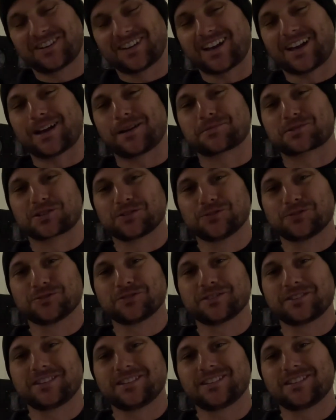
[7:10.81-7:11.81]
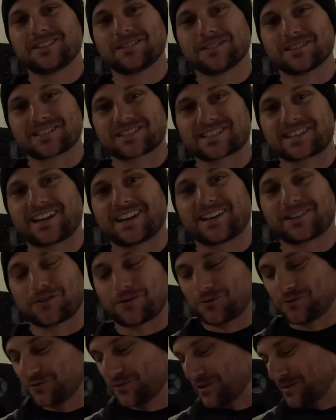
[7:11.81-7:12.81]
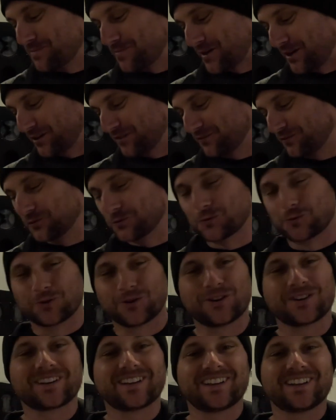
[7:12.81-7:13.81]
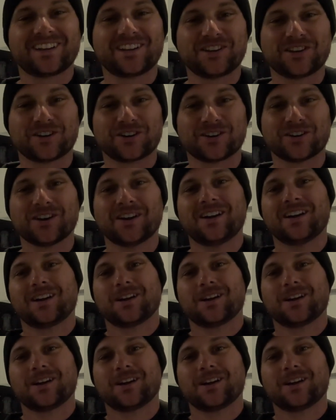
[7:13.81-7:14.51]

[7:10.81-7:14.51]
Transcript: absolutely sat on the bare floor in here,